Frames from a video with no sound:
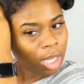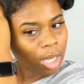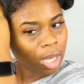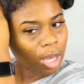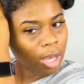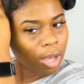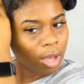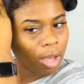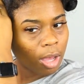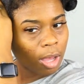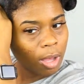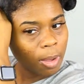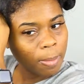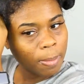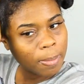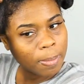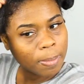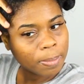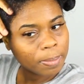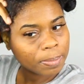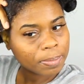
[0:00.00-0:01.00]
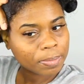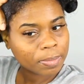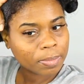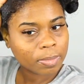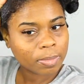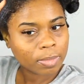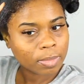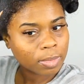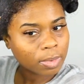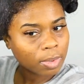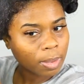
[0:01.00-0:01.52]

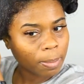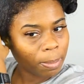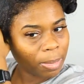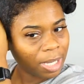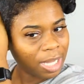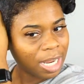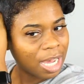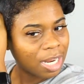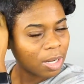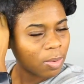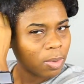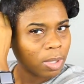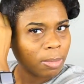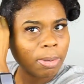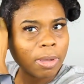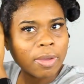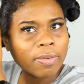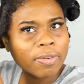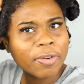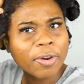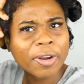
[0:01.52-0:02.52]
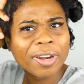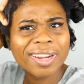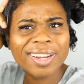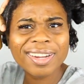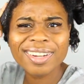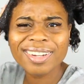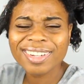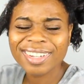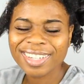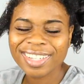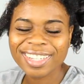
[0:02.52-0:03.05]
But I don't want to pay for
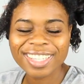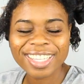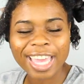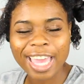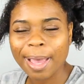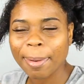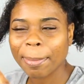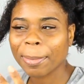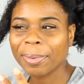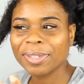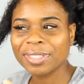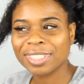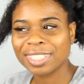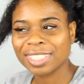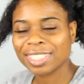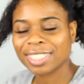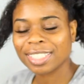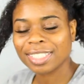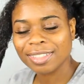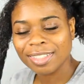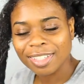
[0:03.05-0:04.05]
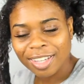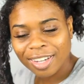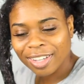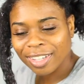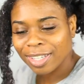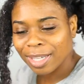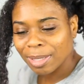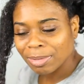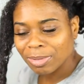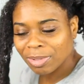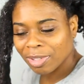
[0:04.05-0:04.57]
it. Apple is just, it
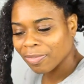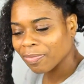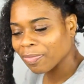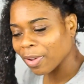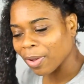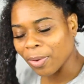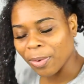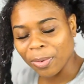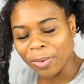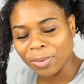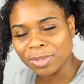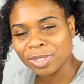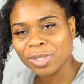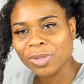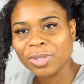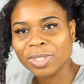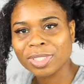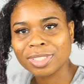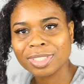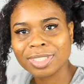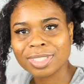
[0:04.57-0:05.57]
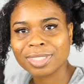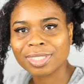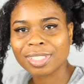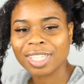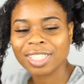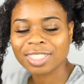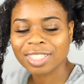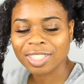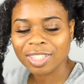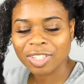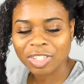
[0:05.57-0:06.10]
comes with the phone. So
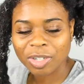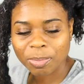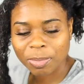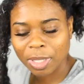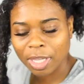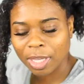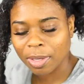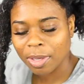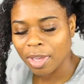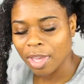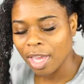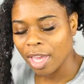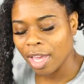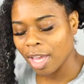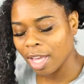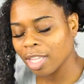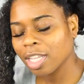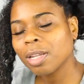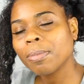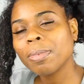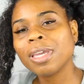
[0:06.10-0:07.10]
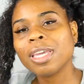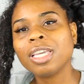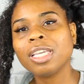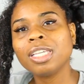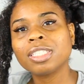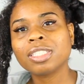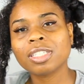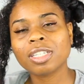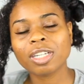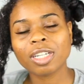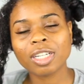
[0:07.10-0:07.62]
it's a little bit
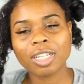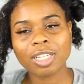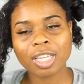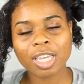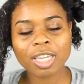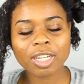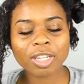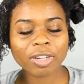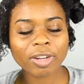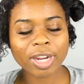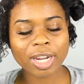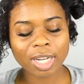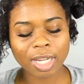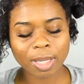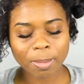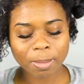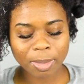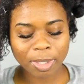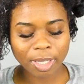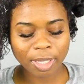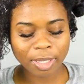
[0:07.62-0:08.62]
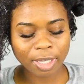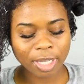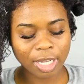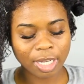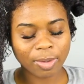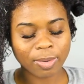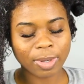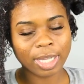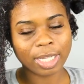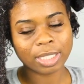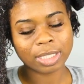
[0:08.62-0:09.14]
easier and integrated. But
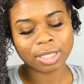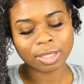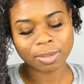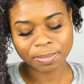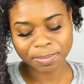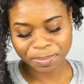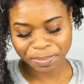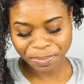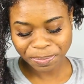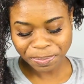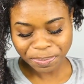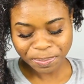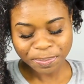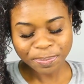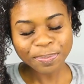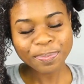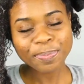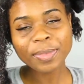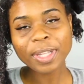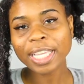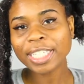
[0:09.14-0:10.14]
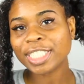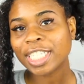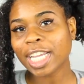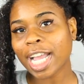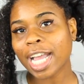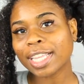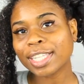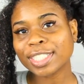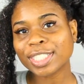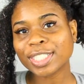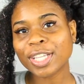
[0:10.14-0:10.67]
anyways, check
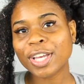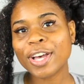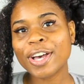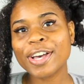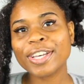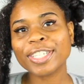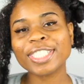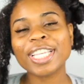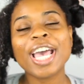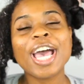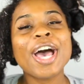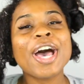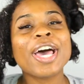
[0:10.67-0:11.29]
out the songs.